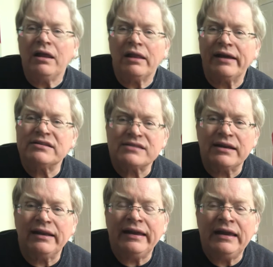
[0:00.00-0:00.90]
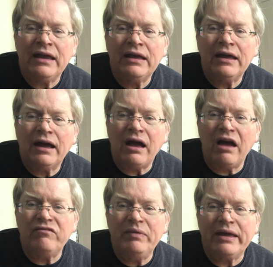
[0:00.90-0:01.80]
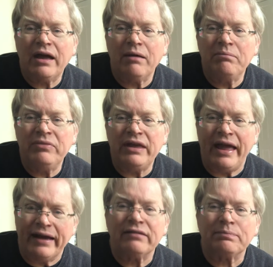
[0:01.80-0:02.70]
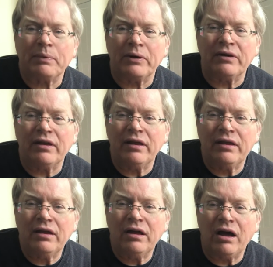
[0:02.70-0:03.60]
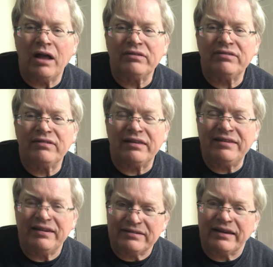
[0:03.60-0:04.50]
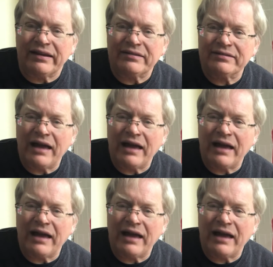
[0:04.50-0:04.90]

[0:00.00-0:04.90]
Like suddenly, I've become the expert on statistics.